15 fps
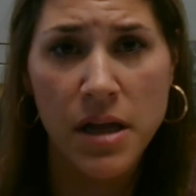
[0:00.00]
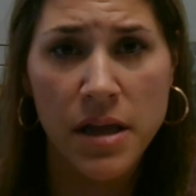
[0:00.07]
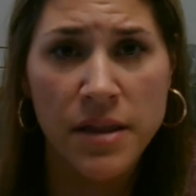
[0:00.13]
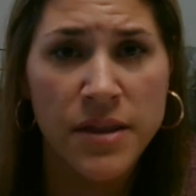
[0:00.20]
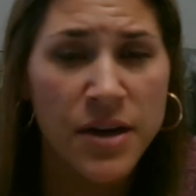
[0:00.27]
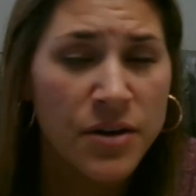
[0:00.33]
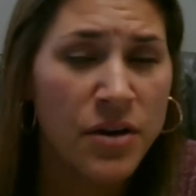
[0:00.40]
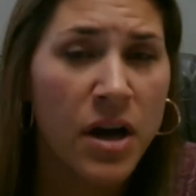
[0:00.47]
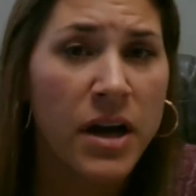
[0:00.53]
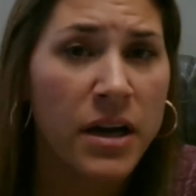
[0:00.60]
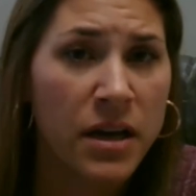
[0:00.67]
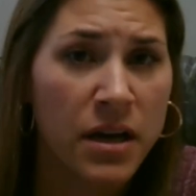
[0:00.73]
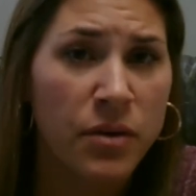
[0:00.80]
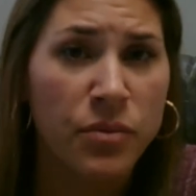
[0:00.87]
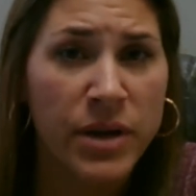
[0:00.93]
they're not
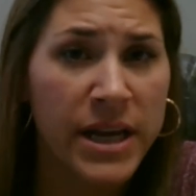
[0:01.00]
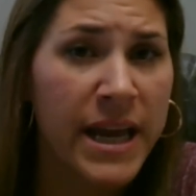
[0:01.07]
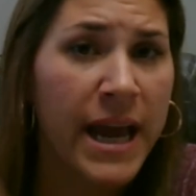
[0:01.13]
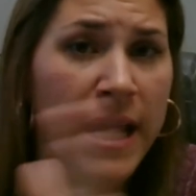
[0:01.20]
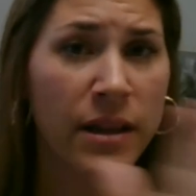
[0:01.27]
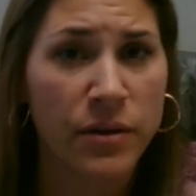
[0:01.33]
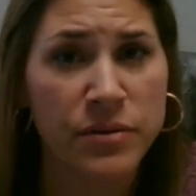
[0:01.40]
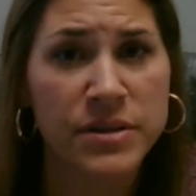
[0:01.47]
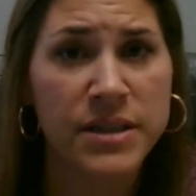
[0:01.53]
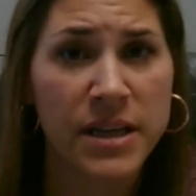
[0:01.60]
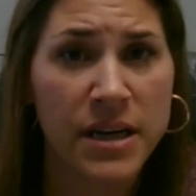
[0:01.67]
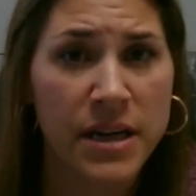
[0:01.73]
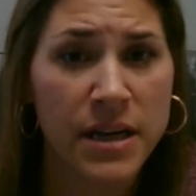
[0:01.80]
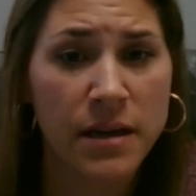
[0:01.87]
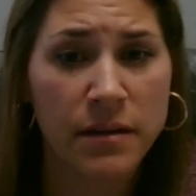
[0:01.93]
going to regain
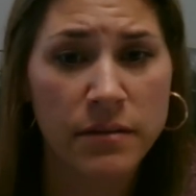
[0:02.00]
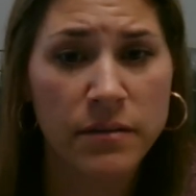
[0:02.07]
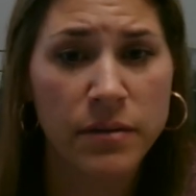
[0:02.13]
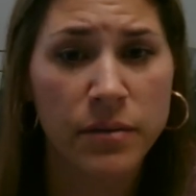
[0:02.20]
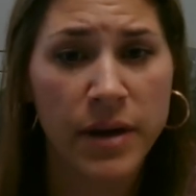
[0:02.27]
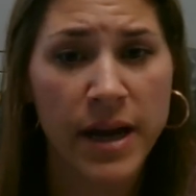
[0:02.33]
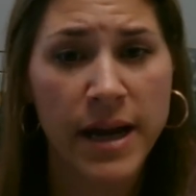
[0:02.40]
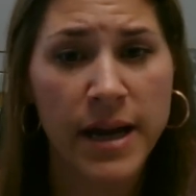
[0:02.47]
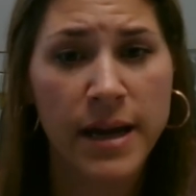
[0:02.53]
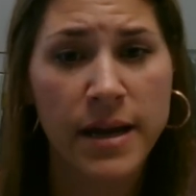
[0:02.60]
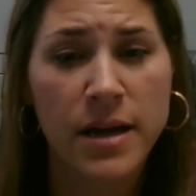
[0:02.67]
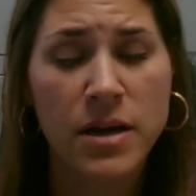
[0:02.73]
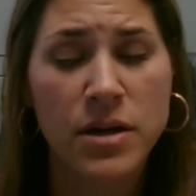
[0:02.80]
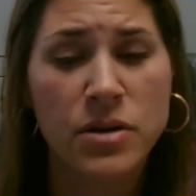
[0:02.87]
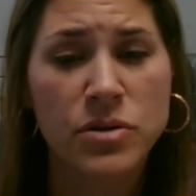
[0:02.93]
lucidity, okay?
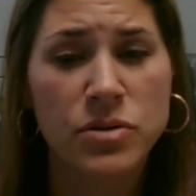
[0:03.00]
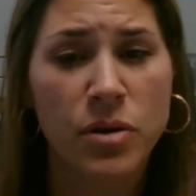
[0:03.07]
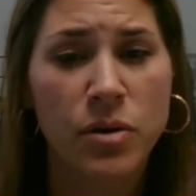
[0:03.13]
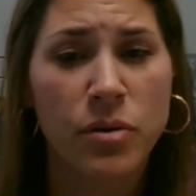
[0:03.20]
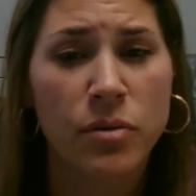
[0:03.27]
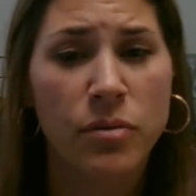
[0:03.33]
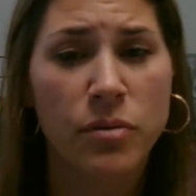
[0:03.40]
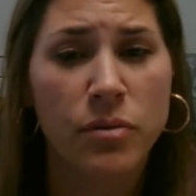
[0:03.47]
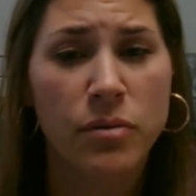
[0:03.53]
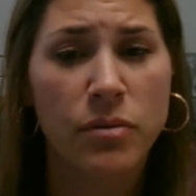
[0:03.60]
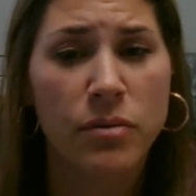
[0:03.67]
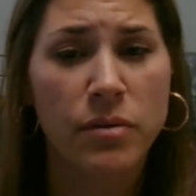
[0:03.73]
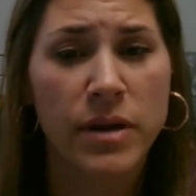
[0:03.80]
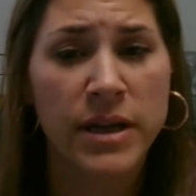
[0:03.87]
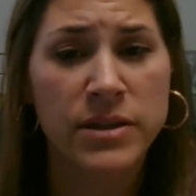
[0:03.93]
So
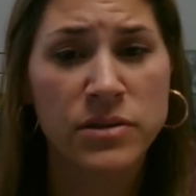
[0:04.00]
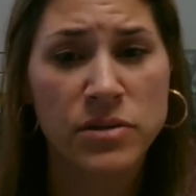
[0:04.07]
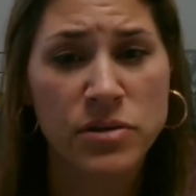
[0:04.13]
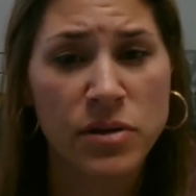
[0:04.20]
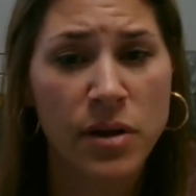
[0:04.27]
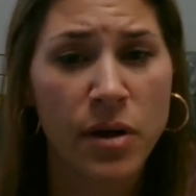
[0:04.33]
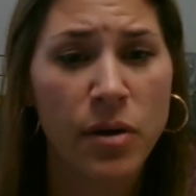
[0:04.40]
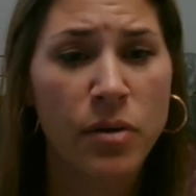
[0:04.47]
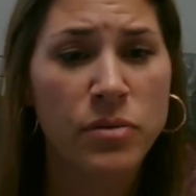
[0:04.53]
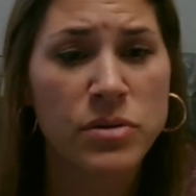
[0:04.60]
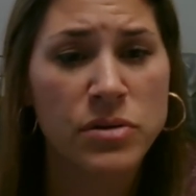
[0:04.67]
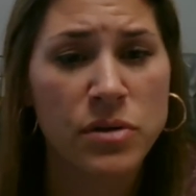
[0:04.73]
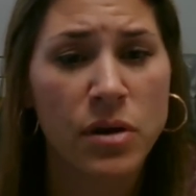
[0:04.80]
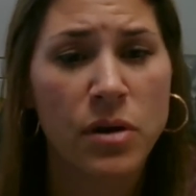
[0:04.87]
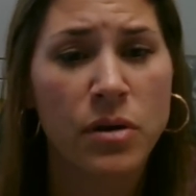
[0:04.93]
it's slow,
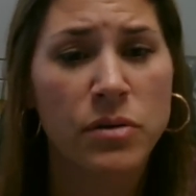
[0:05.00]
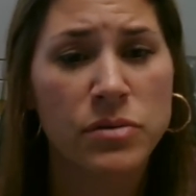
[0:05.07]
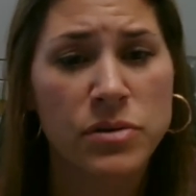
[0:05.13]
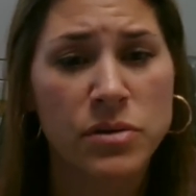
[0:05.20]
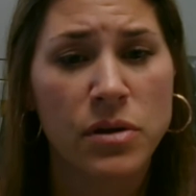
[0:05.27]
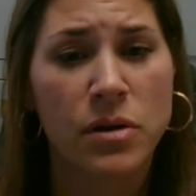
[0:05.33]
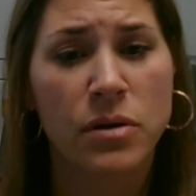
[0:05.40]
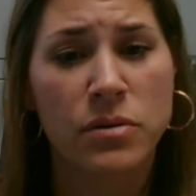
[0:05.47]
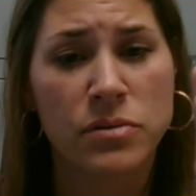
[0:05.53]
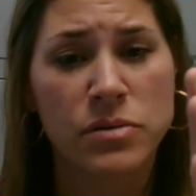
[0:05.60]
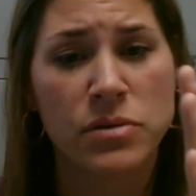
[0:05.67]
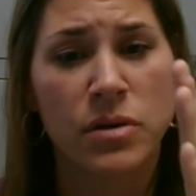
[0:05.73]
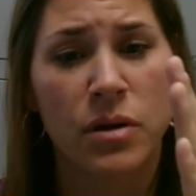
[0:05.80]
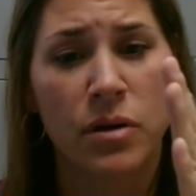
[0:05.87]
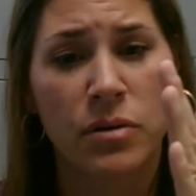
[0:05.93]
slow, slow,
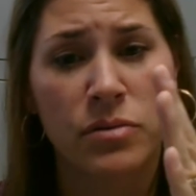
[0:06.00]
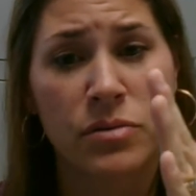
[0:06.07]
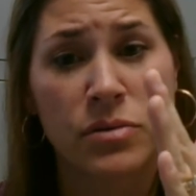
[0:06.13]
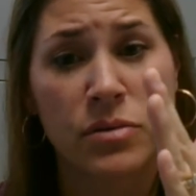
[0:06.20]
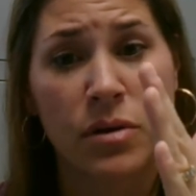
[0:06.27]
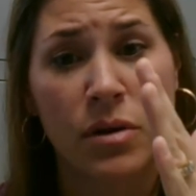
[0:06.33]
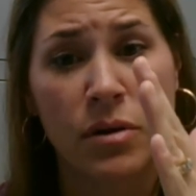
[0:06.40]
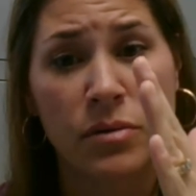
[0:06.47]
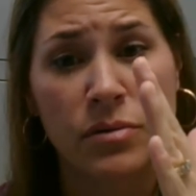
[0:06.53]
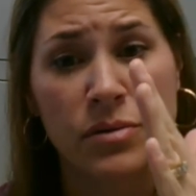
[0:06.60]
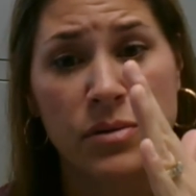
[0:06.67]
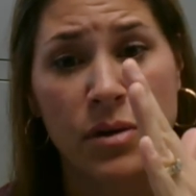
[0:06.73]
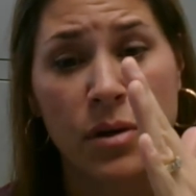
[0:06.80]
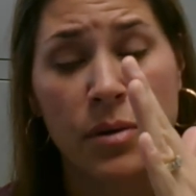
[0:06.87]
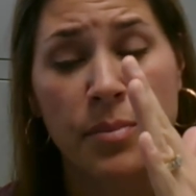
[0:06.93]
slow, slow,
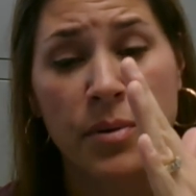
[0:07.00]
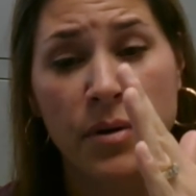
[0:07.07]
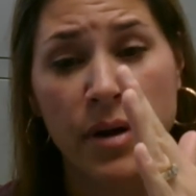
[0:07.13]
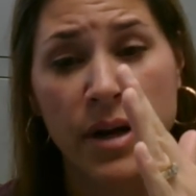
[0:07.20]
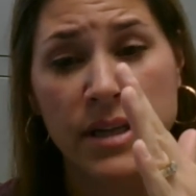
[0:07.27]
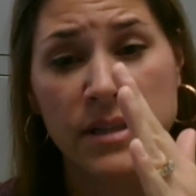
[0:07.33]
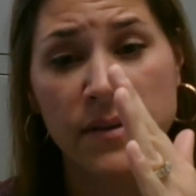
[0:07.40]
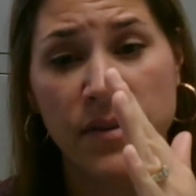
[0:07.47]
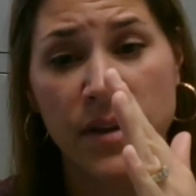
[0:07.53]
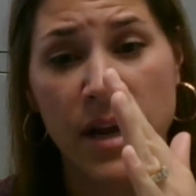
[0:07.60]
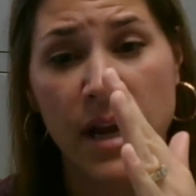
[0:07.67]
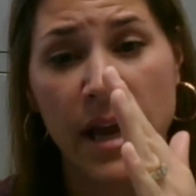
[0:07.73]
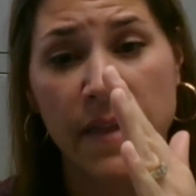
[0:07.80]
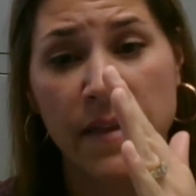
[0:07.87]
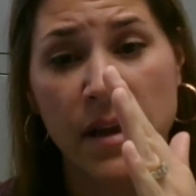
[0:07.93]
slow, progressive
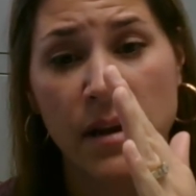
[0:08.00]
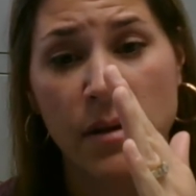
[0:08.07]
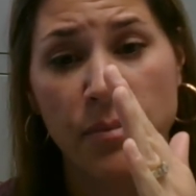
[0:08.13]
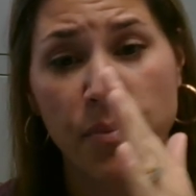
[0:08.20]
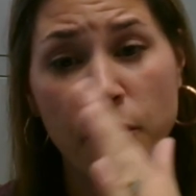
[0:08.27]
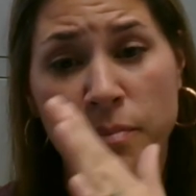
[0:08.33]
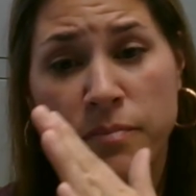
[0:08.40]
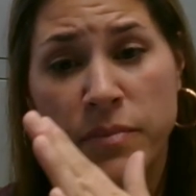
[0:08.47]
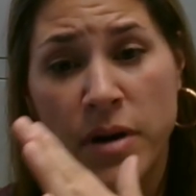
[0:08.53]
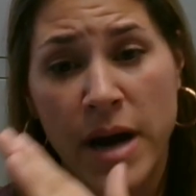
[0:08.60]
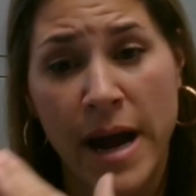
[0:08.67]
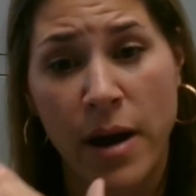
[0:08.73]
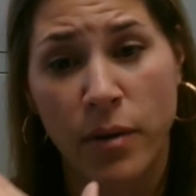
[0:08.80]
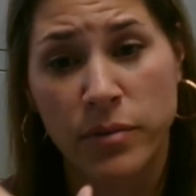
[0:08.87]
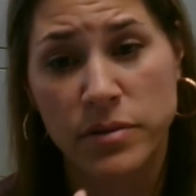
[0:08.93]
thing, and then whoop, they're
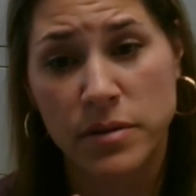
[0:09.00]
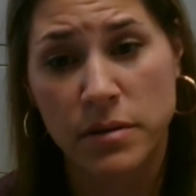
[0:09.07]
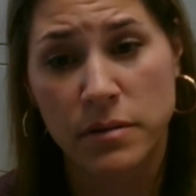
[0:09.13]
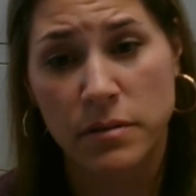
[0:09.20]
out,